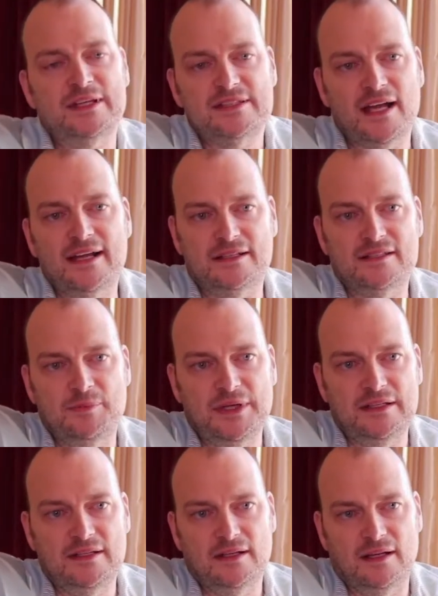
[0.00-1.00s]
I designed it to
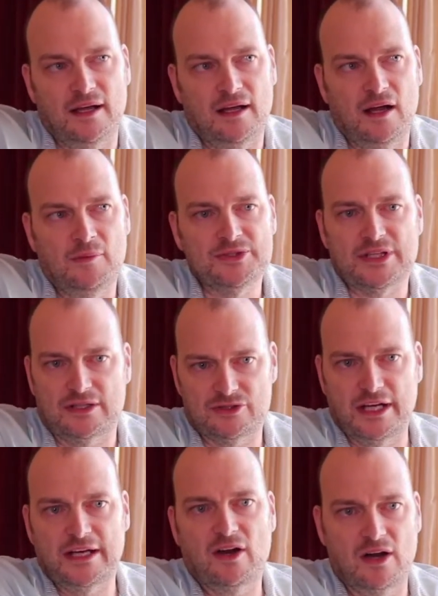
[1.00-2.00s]
be almost like a
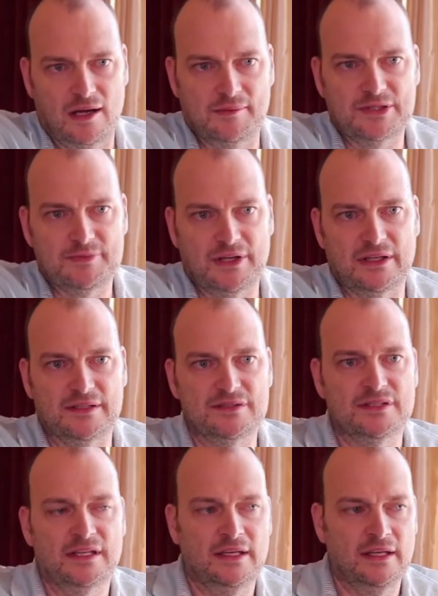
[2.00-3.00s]
trading card game
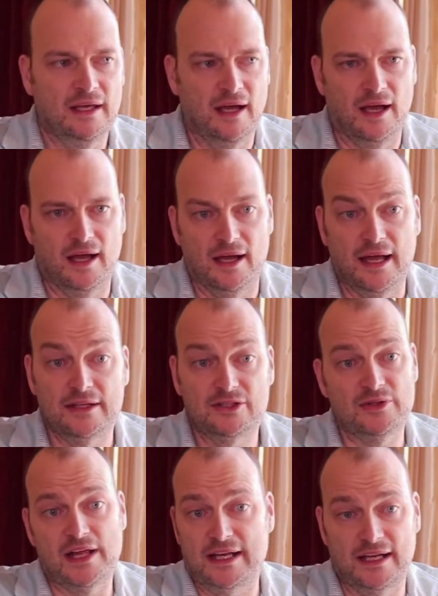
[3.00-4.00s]
experience, and
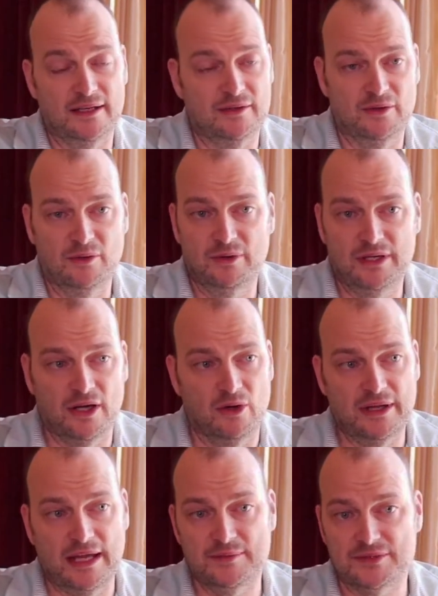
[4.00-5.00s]
to that end,
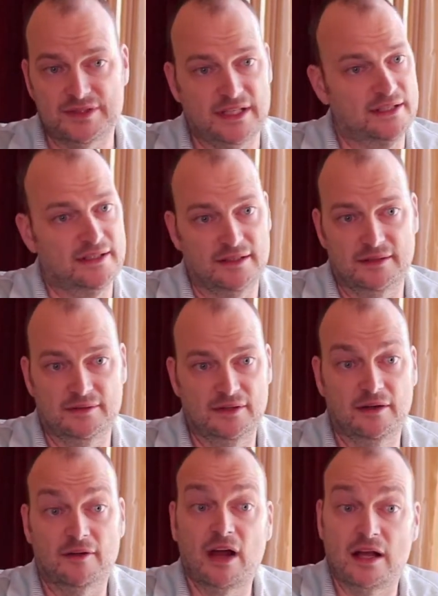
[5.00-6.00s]
games tend to,
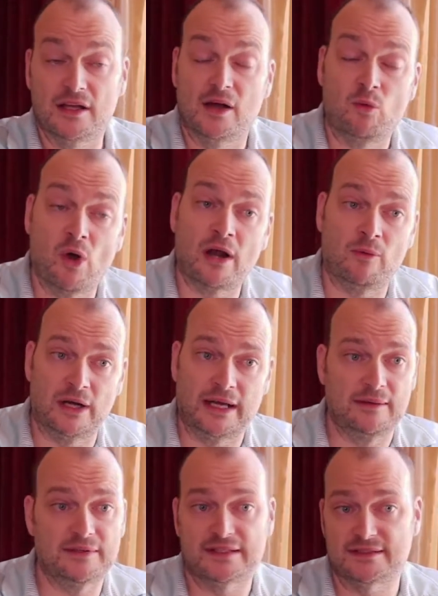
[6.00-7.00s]
a one-on-one
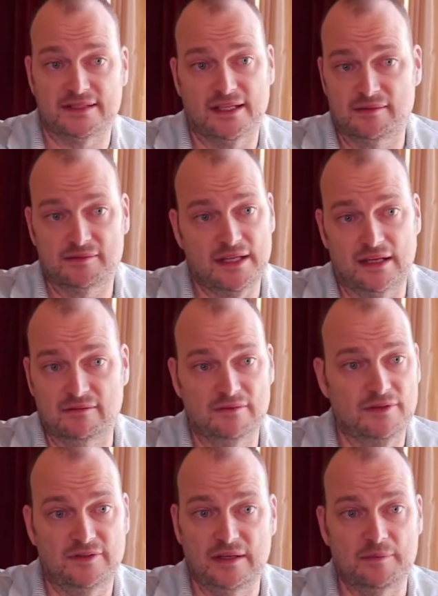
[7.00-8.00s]
game tends to take
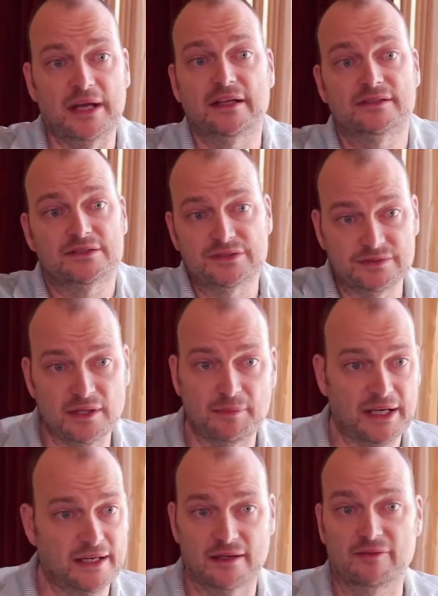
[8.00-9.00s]
10-15 minutes,
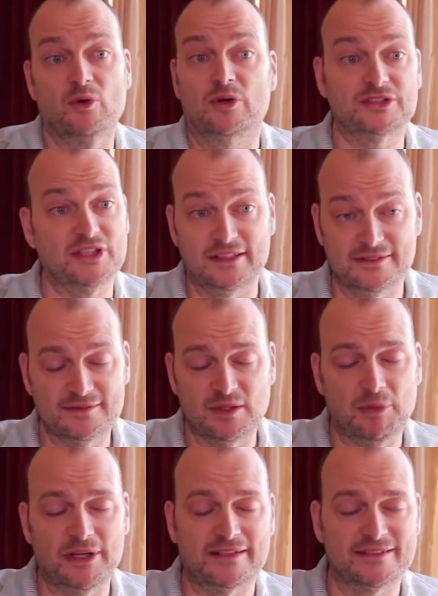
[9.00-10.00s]
depending, of course, on the
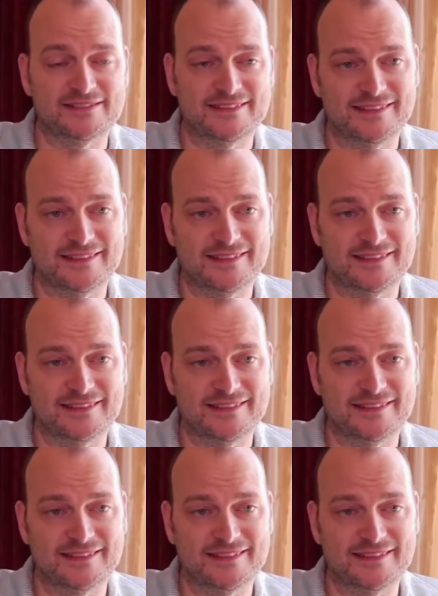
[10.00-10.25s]
players.